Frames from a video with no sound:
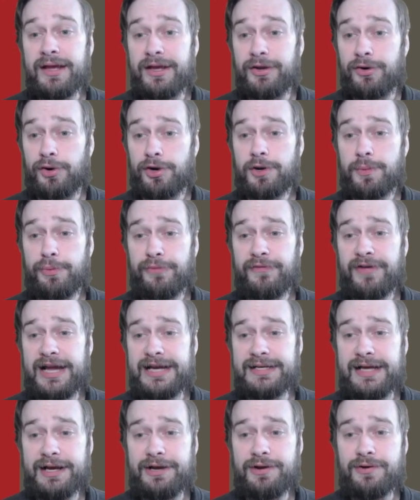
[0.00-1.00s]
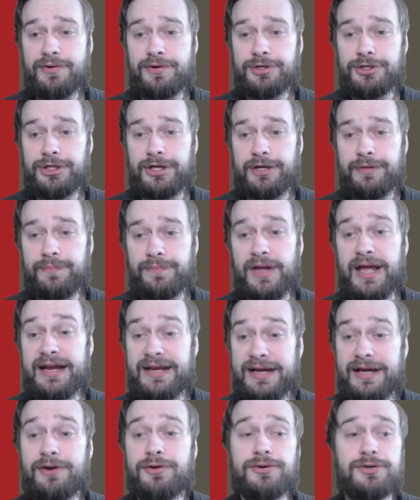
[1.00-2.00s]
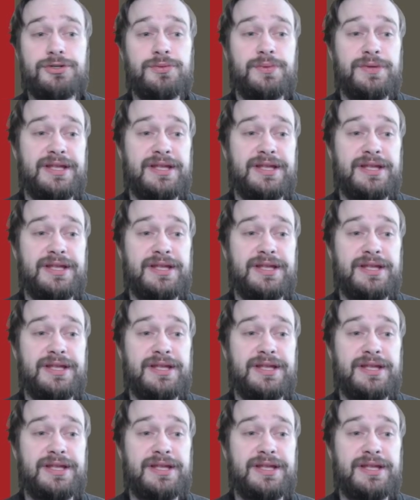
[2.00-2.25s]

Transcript: In order to provide deck owners